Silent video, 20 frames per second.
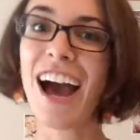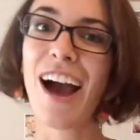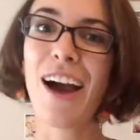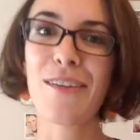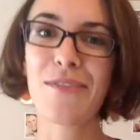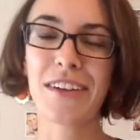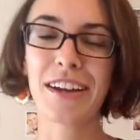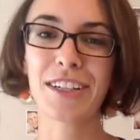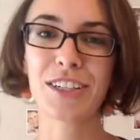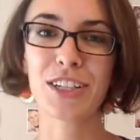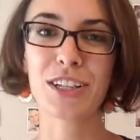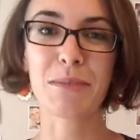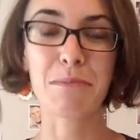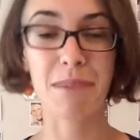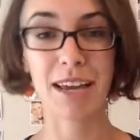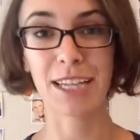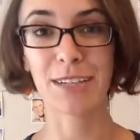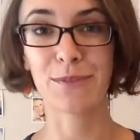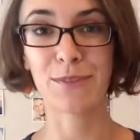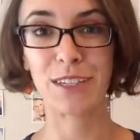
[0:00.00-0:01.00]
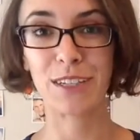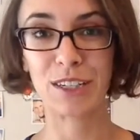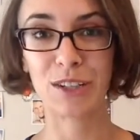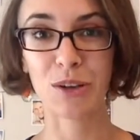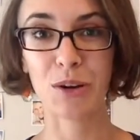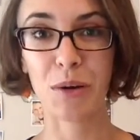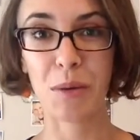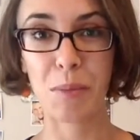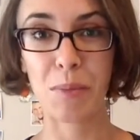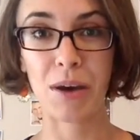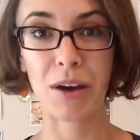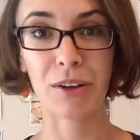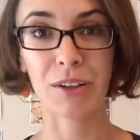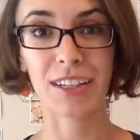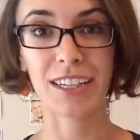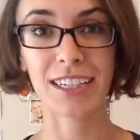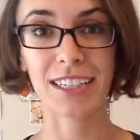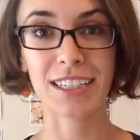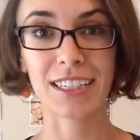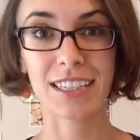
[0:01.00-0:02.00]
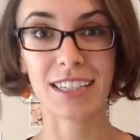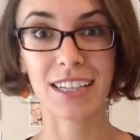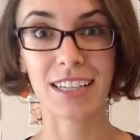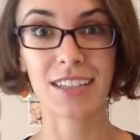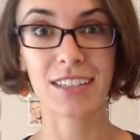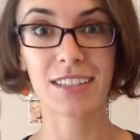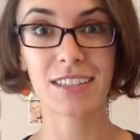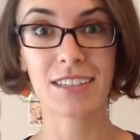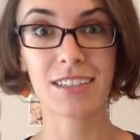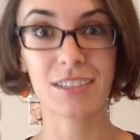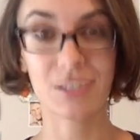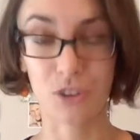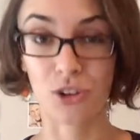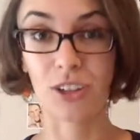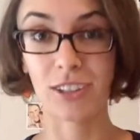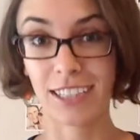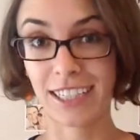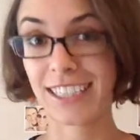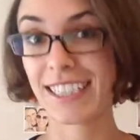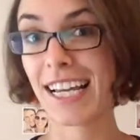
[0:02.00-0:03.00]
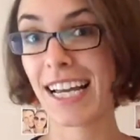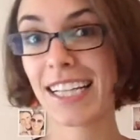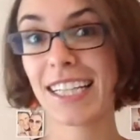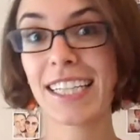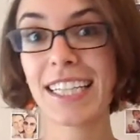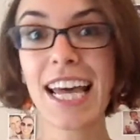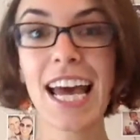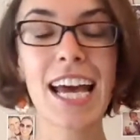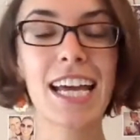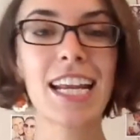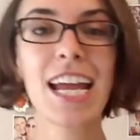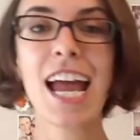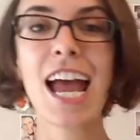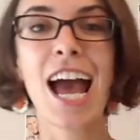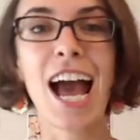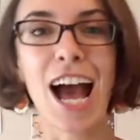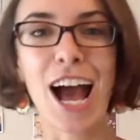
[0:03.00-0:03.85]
I've actually made a video about this that's called exactly that,